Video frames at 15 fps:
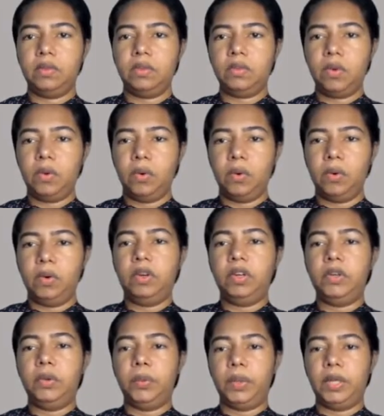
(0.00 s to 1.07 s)
So,
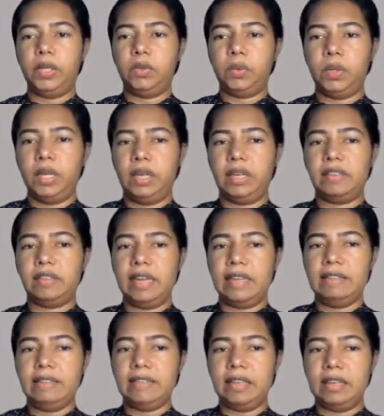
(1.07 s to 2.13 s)
during today's
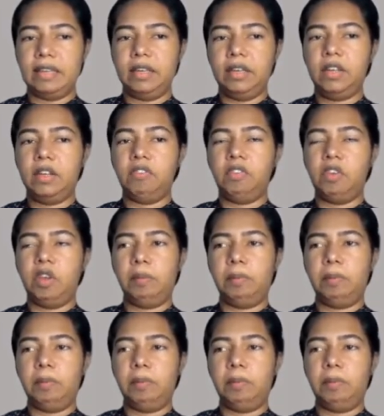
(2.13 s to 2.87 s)
lesson, we